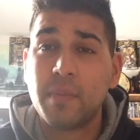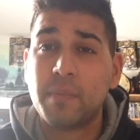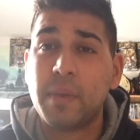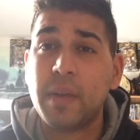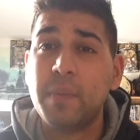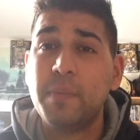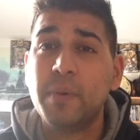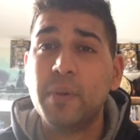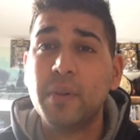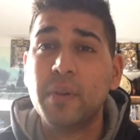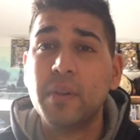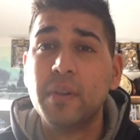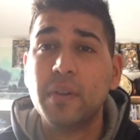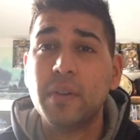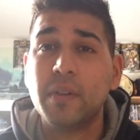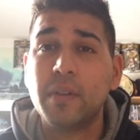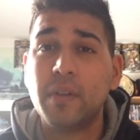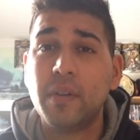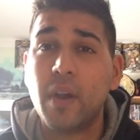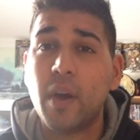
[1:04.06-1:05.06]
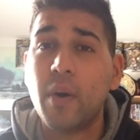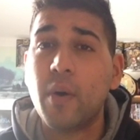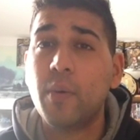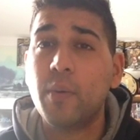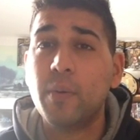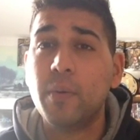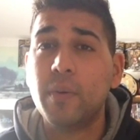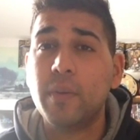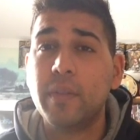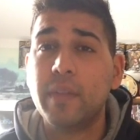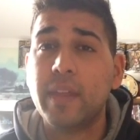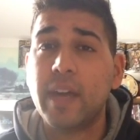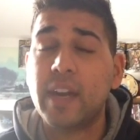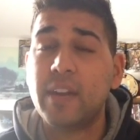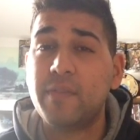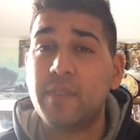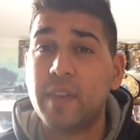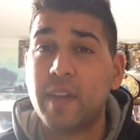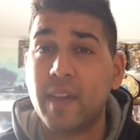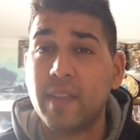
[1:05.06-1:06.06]
people know that
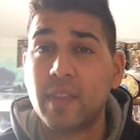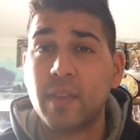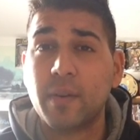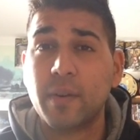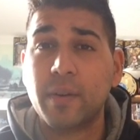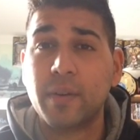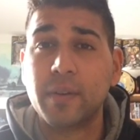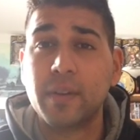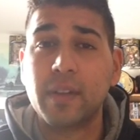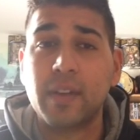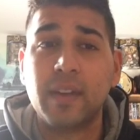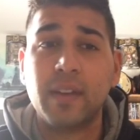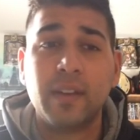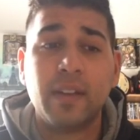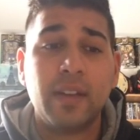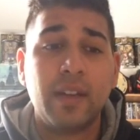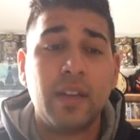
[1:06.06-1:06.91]
if you get there early,